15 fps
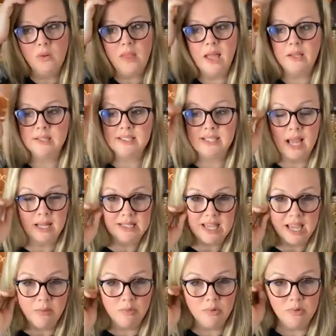like a side
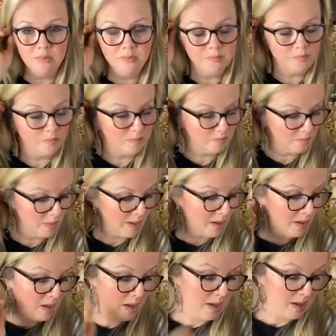table.
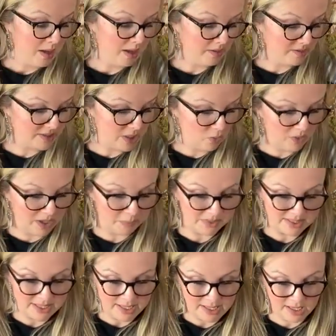And so what I
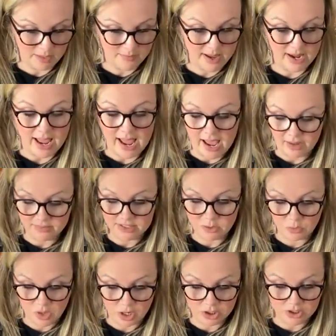was thinking about, I have
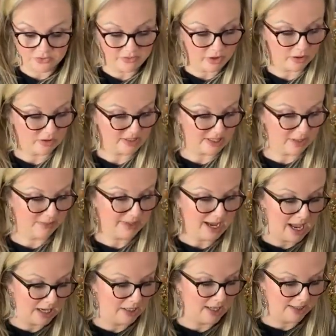some larger photos that I would
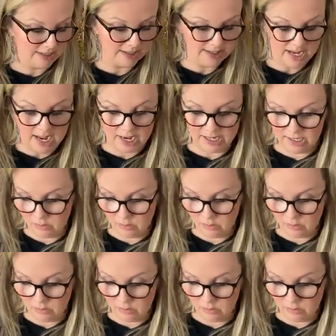kind of like to tie